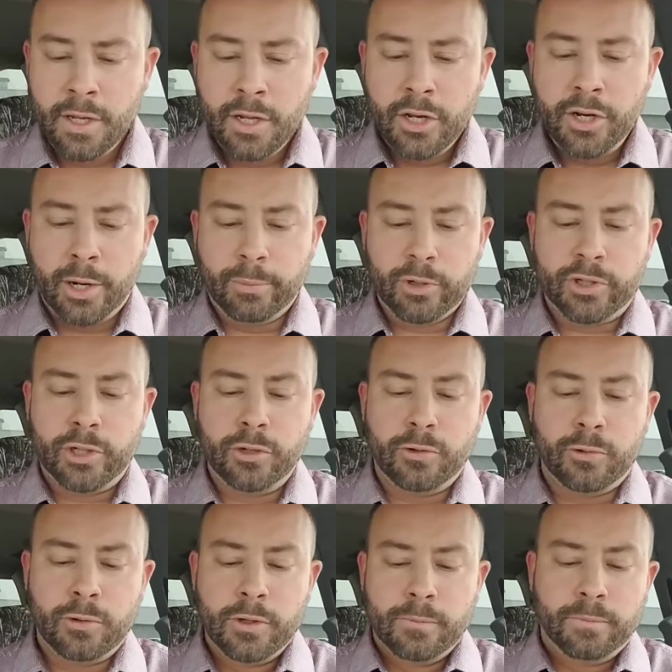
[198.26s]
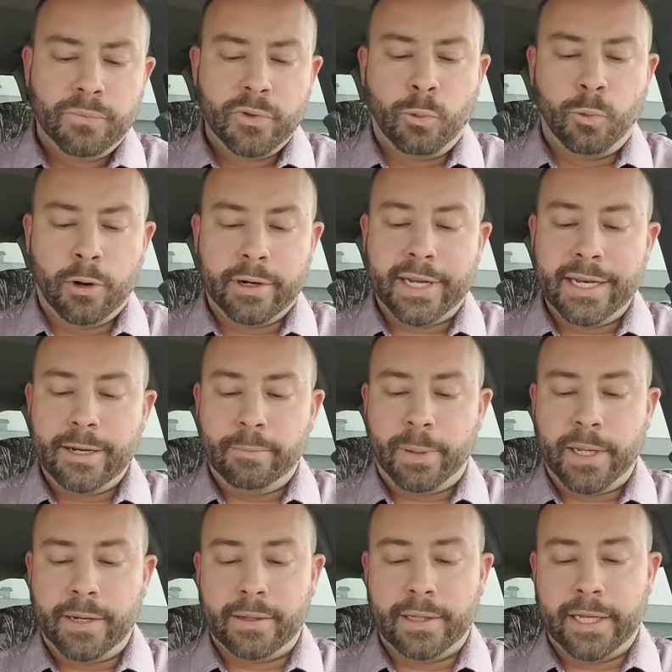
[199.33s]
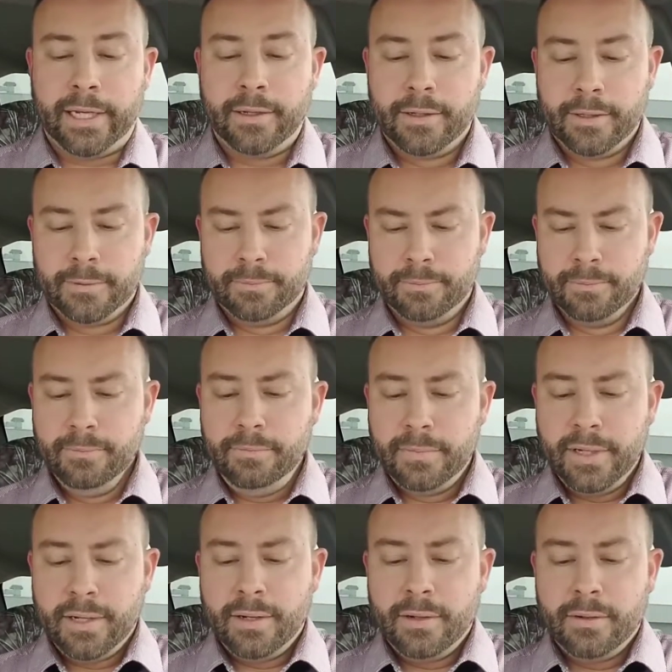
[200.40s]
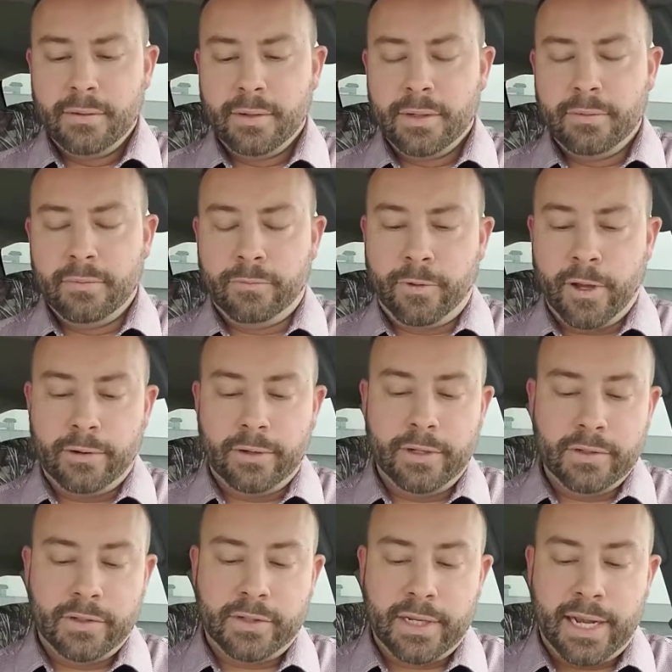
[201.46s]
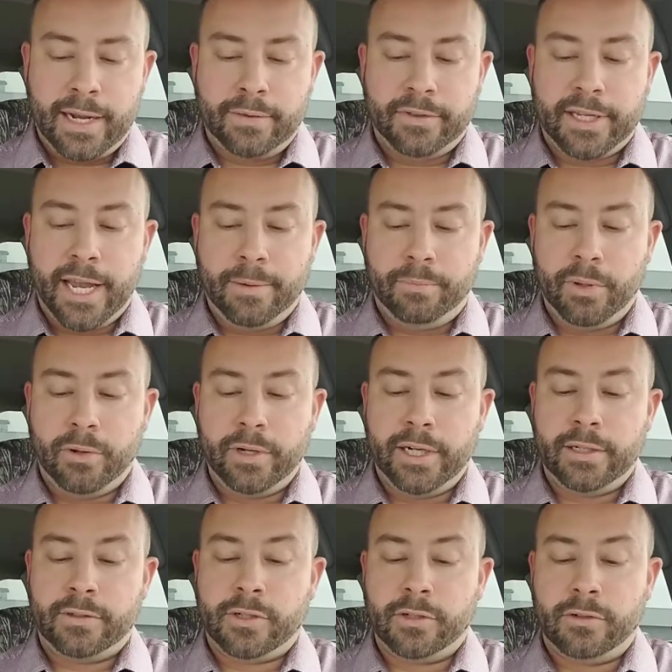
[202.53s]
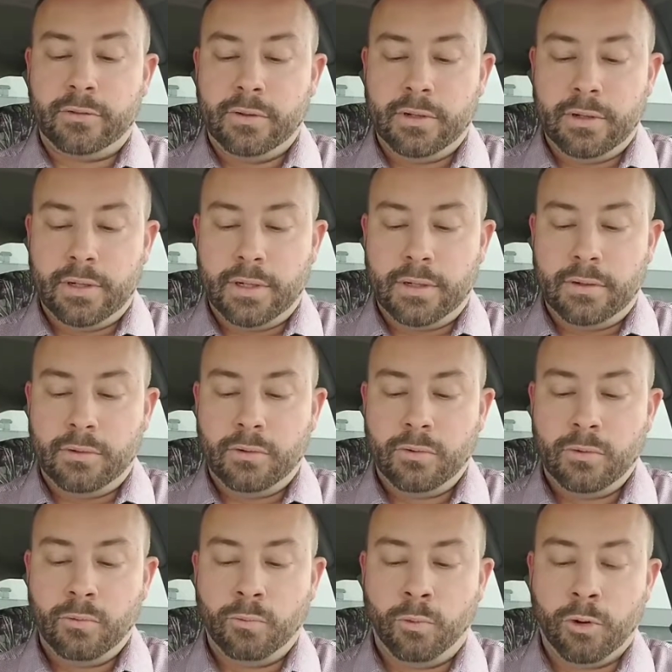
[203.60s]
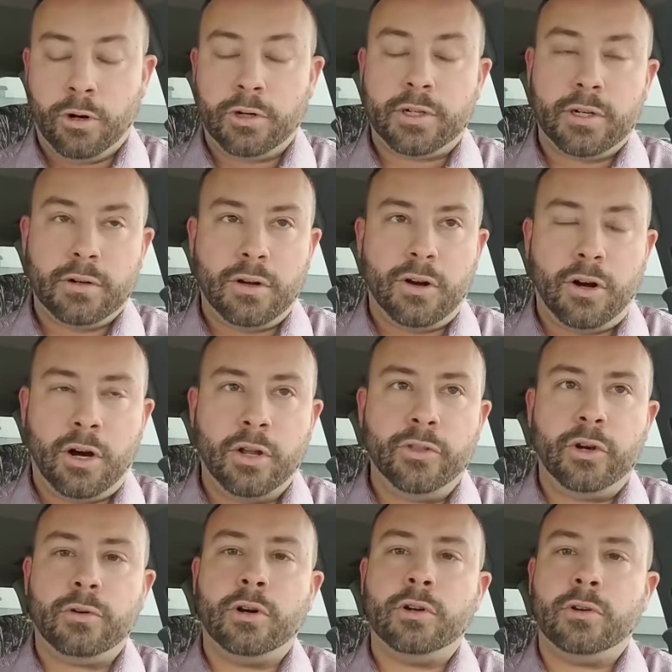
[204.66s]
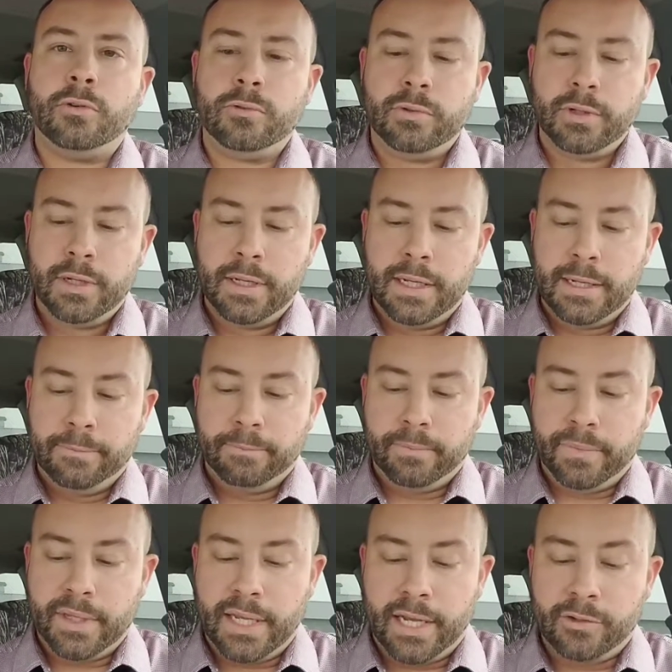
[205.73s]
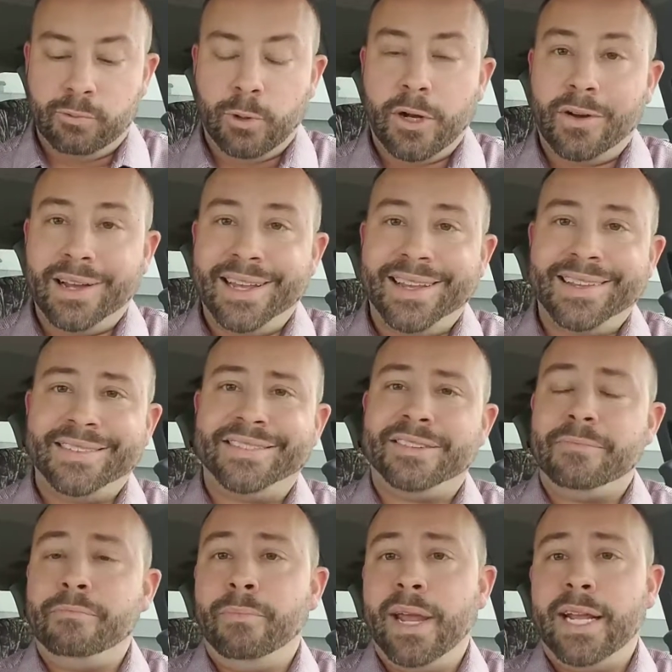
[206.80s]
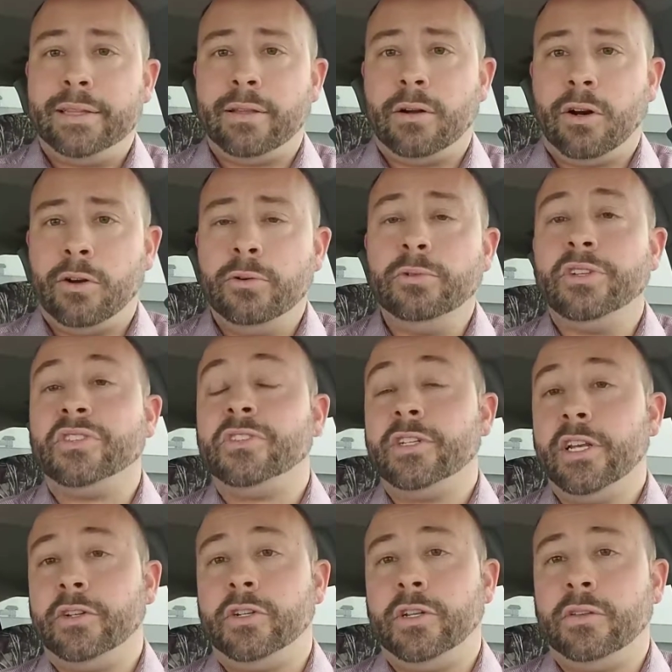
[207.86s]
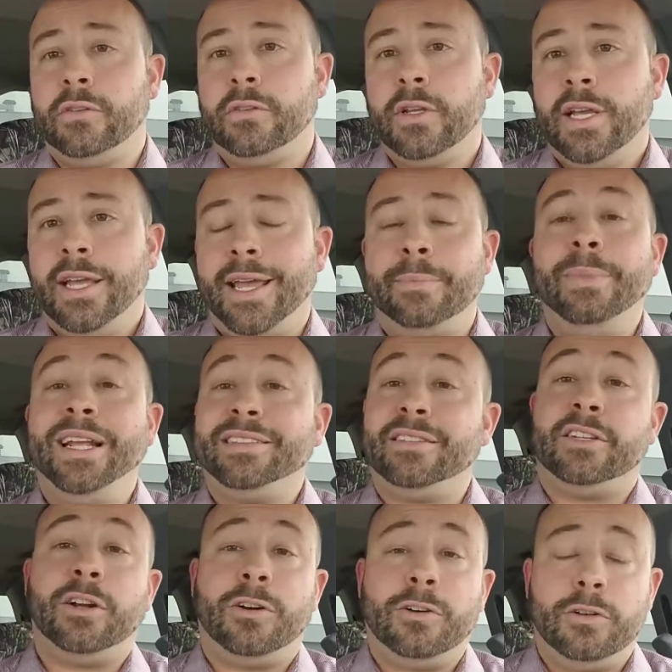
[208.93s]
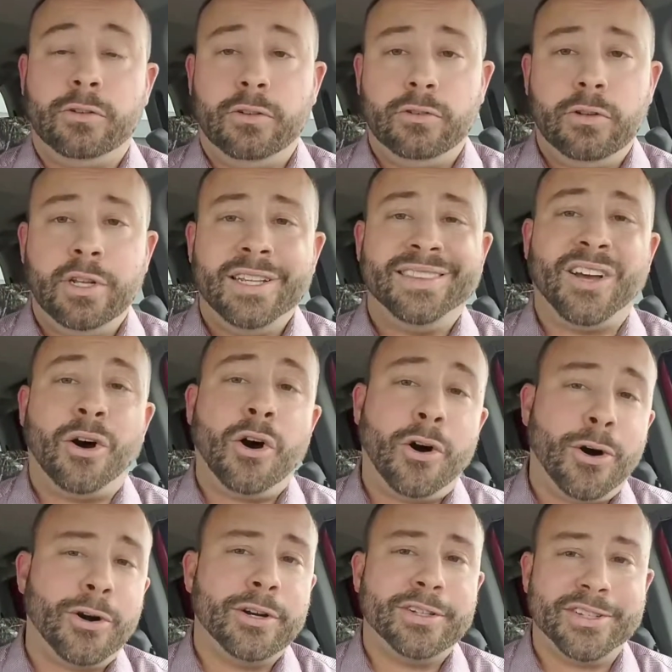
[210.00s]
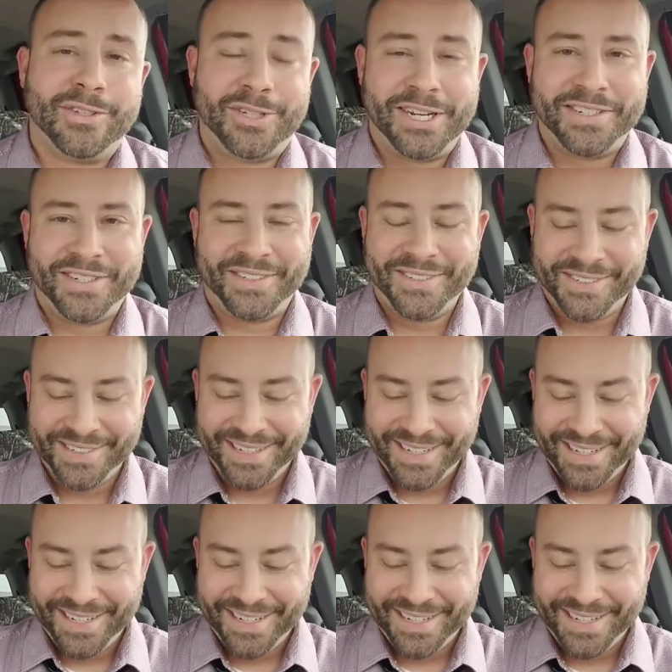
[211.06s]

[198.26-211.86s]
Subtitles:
Number 2, work independently. Veterans have the capability to work on their own, as well as make their own decisions and make the hard decisions